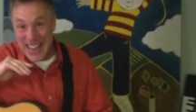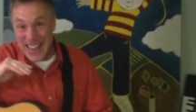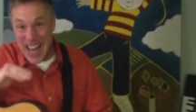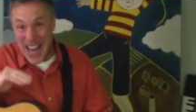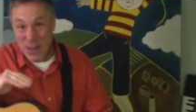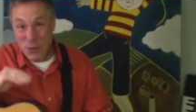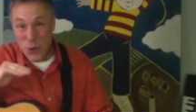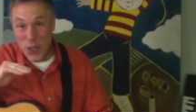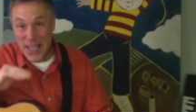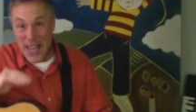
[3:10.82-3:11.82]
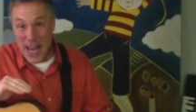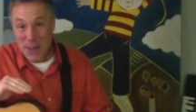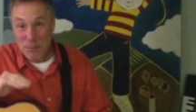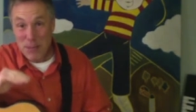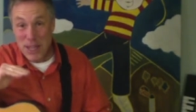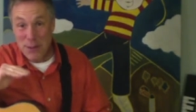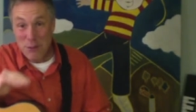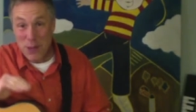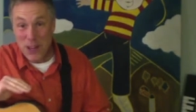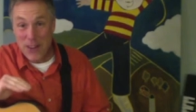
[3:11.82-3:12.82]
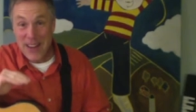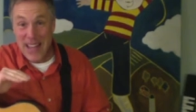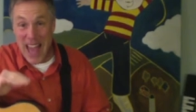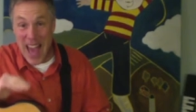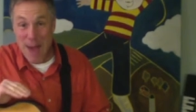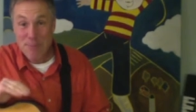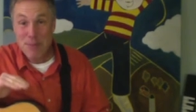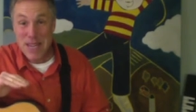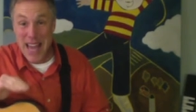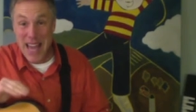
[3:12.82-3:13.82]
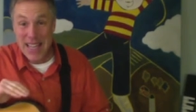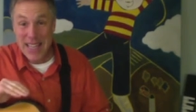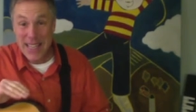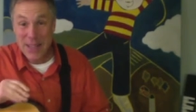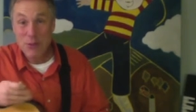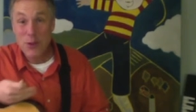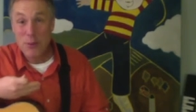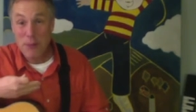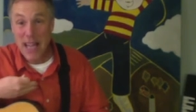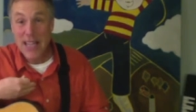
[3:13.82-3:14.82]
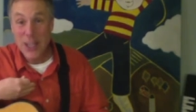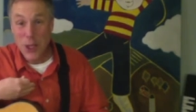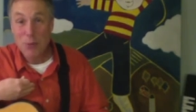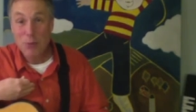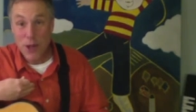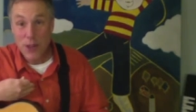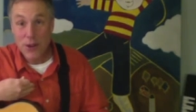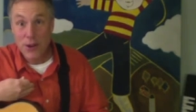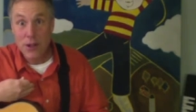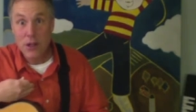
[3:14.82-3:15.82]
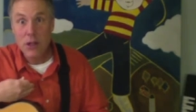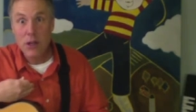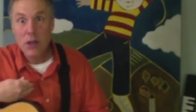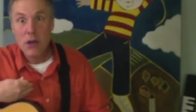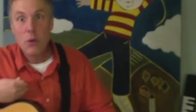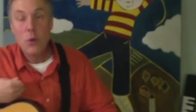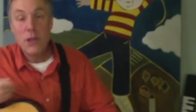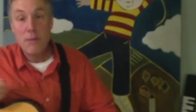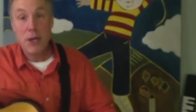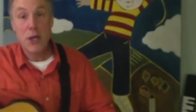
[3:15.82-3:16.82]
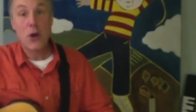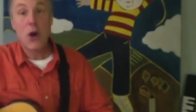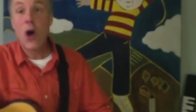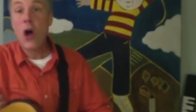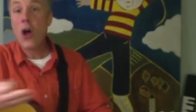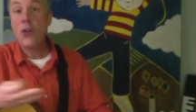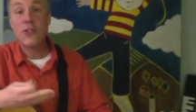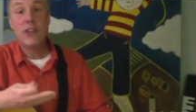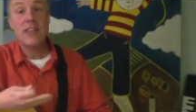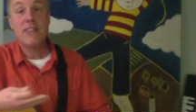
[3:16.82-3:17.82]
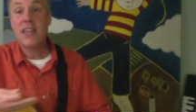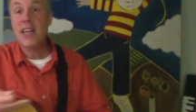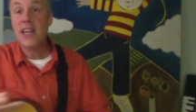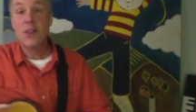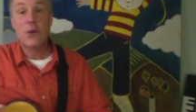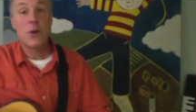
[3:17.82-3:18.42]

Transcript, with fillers: That would not be a very happy ending for my little brother we better all sing together and